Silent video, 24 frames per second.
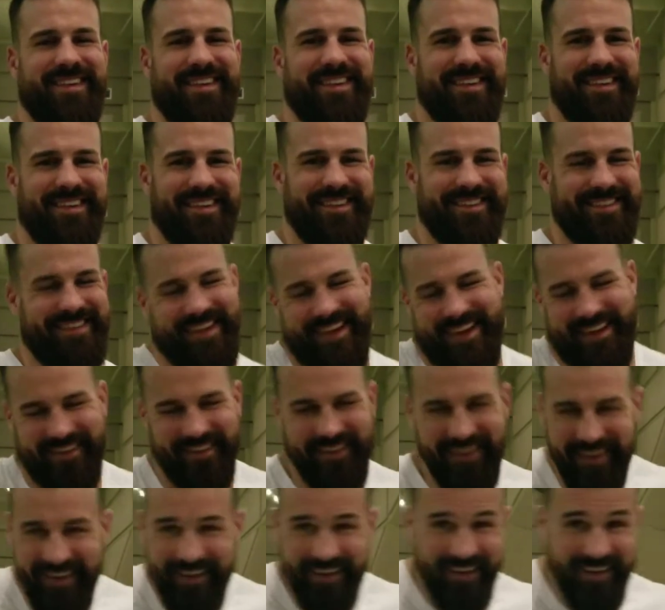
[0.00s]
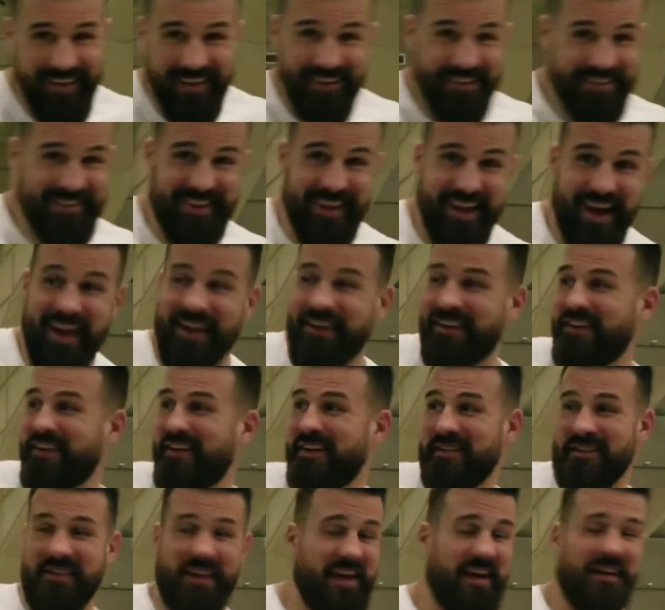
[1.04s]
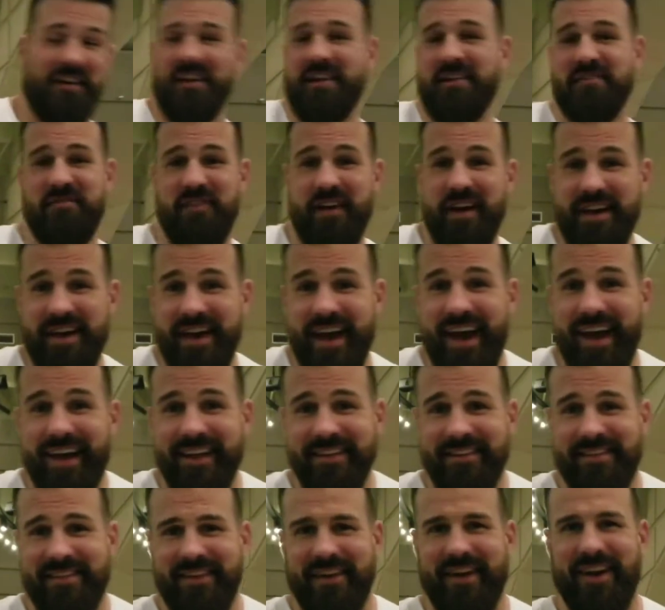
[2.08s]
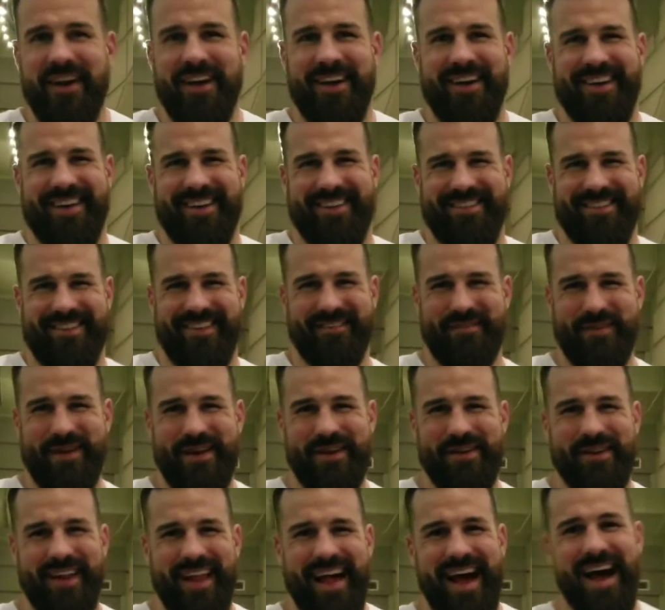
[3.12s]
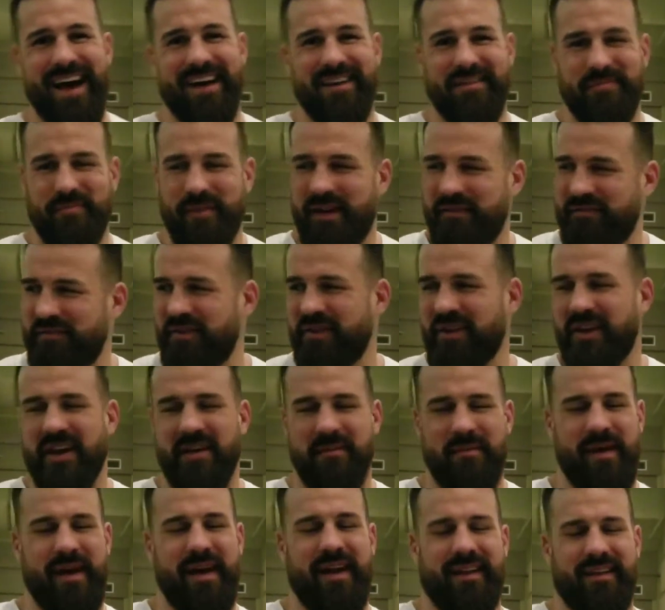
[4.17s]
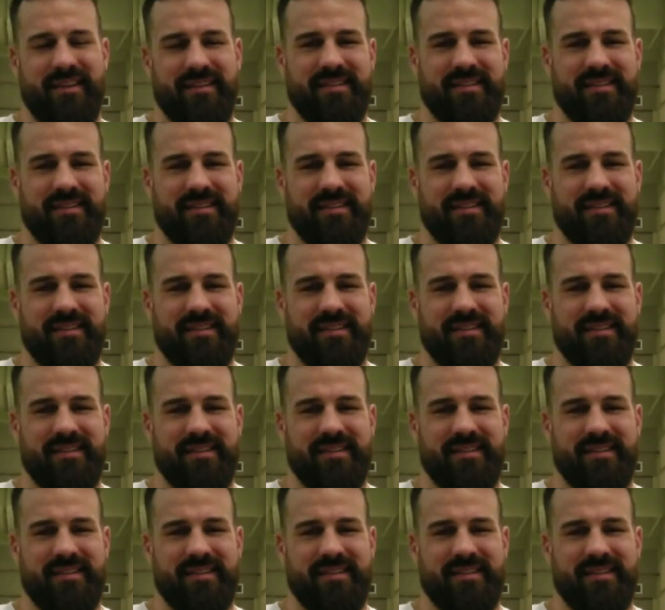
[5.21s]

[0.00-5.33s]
I don't know. I'm gonna fight yet, so I'm pretty relaxed. But I feel good, man.